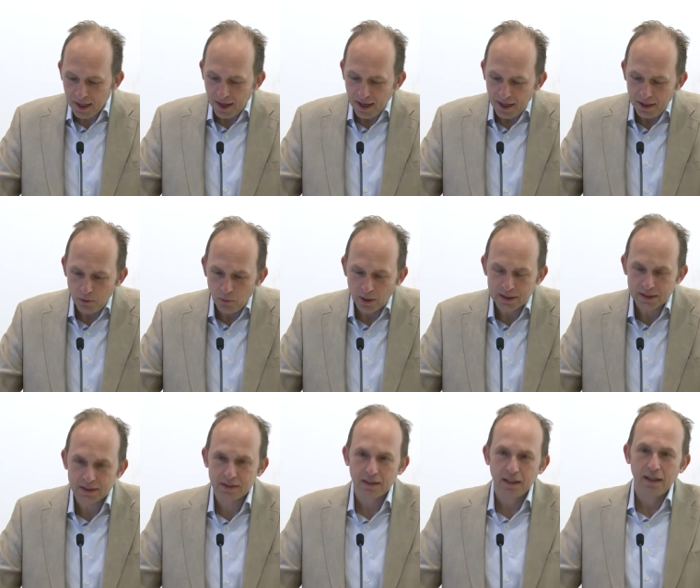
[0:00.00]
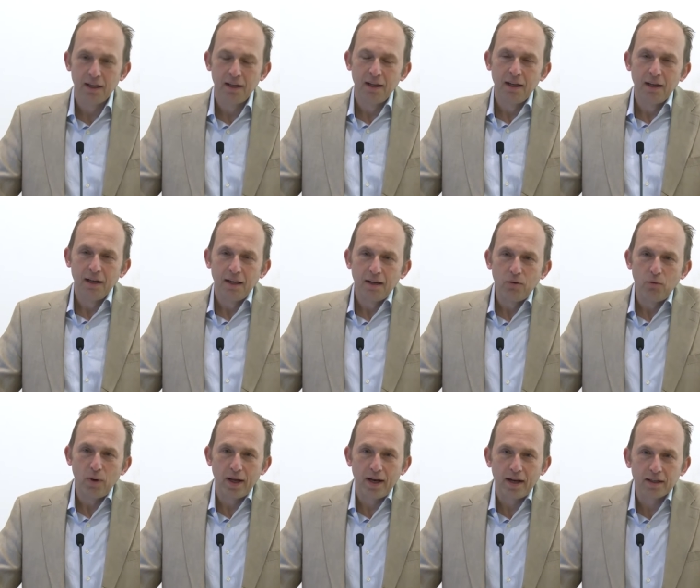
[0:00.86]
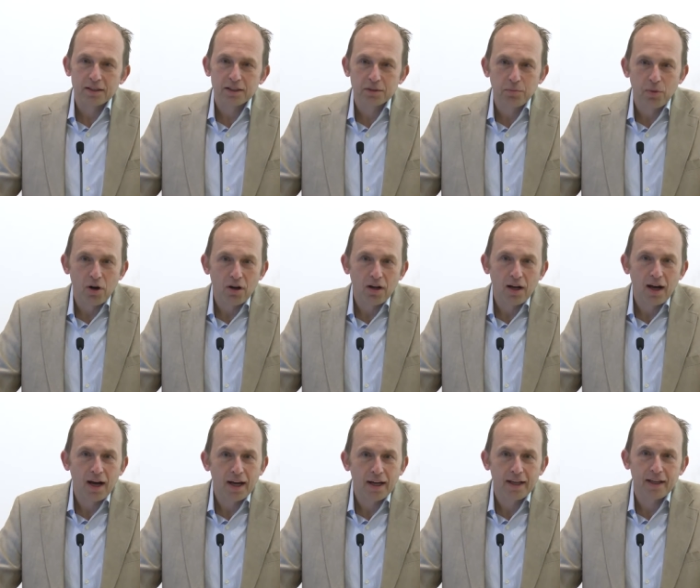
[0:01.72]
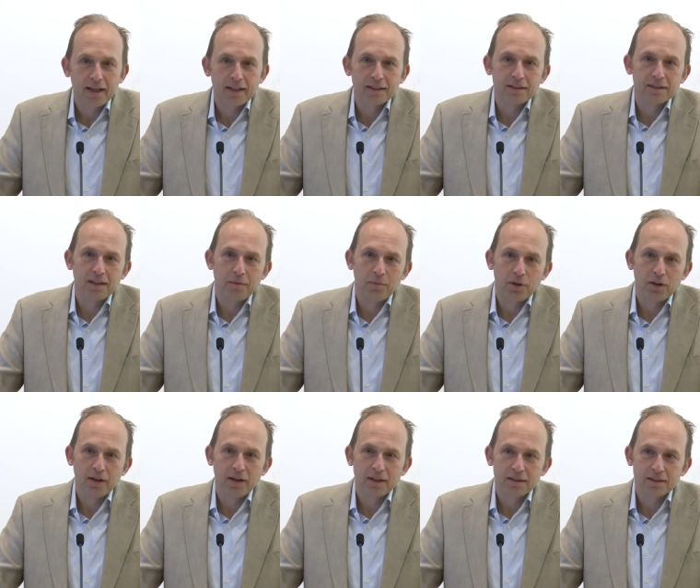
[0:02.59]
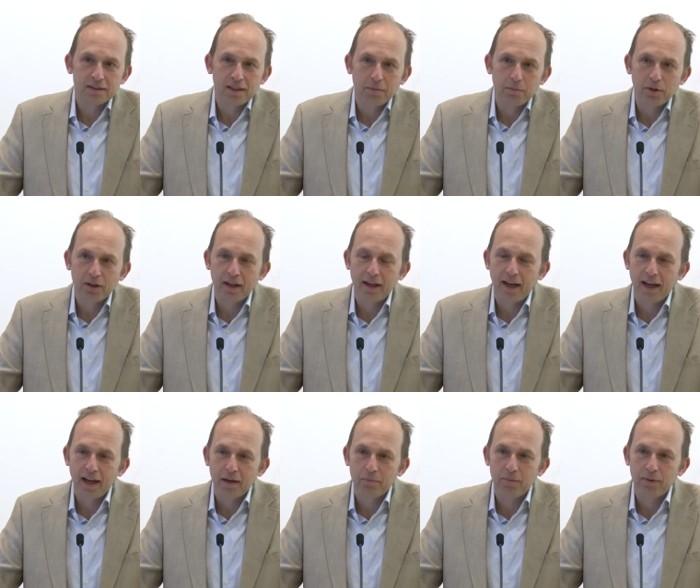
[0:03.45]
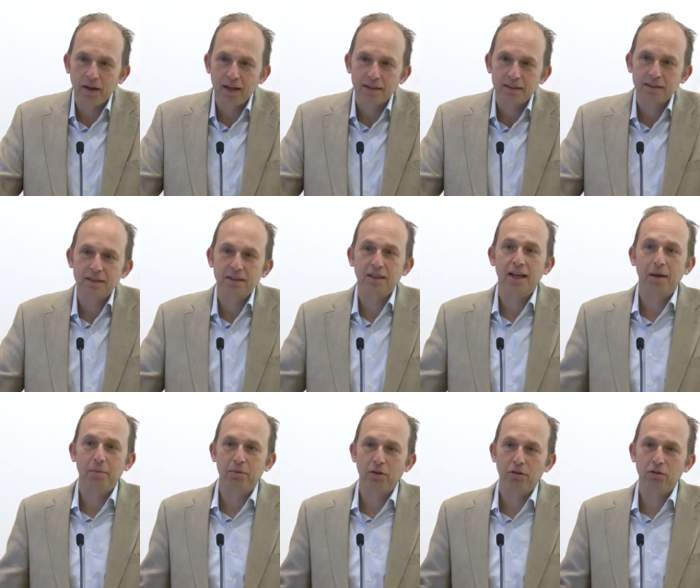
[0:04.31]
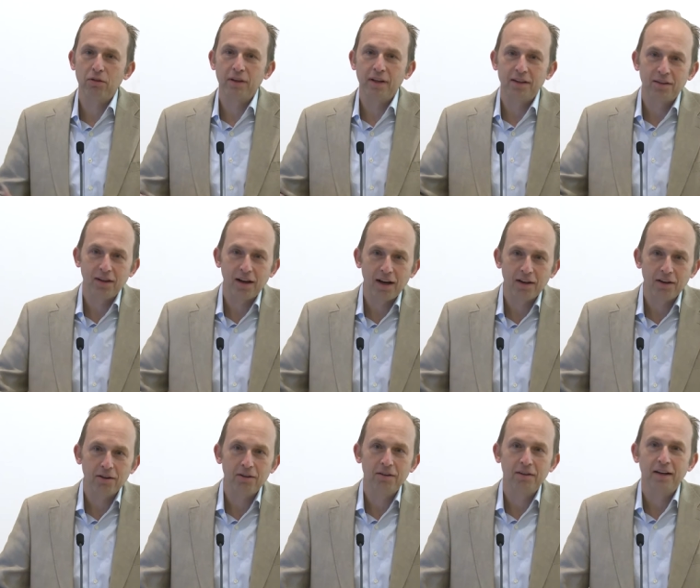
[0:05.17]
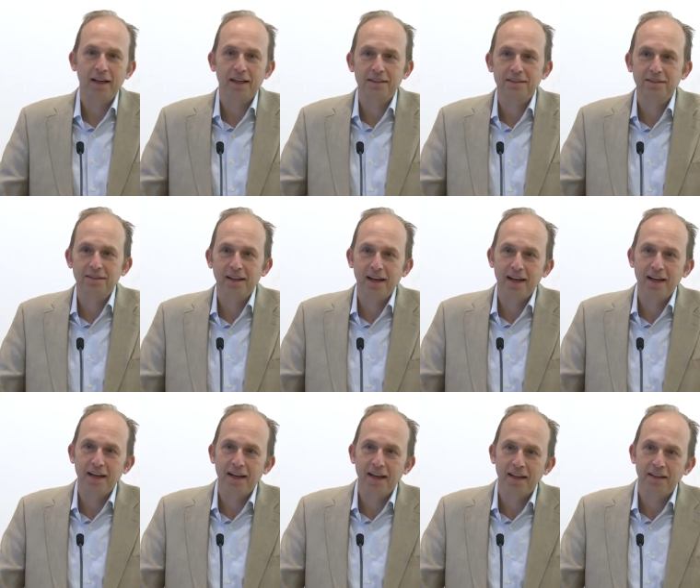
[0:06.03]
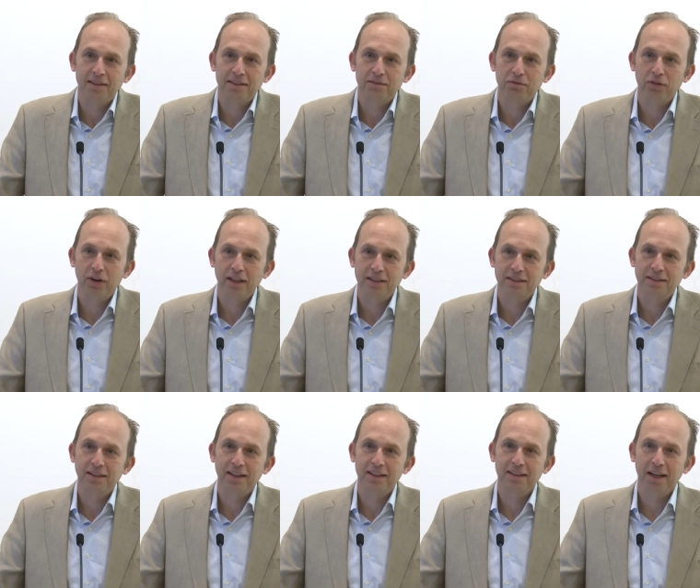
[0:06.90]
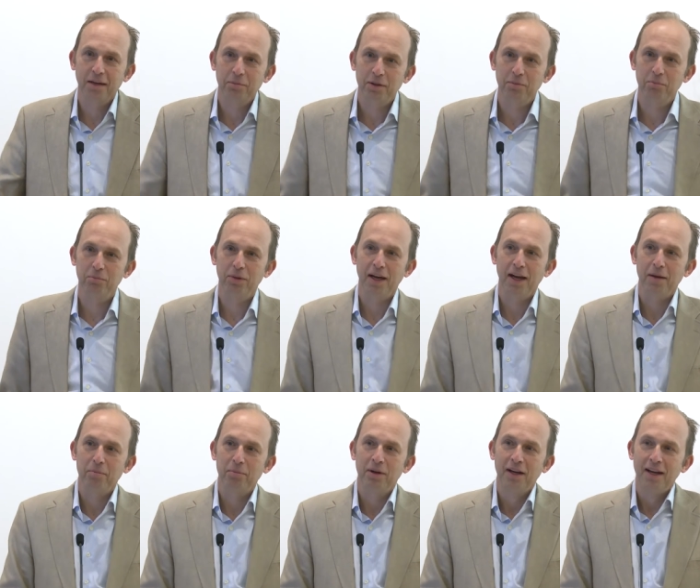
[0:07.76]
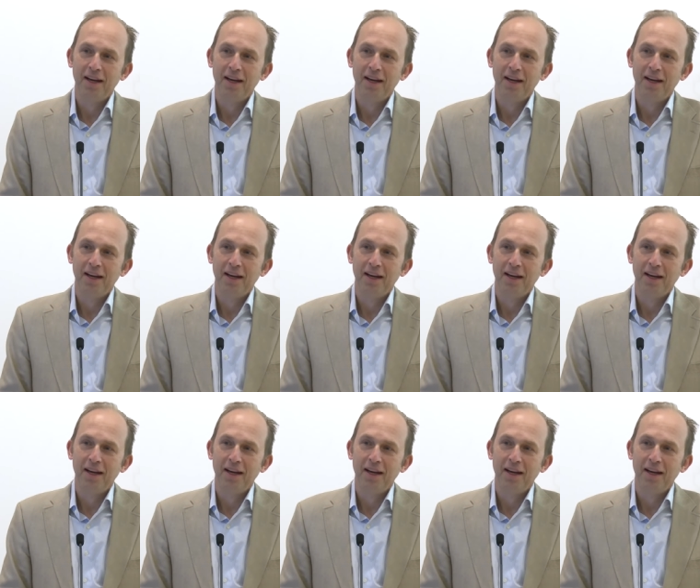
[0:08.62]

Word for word: And he once went on a small hike at a summer, his summer camp and slept through the entire next day, and his friends nicknamed him Pep.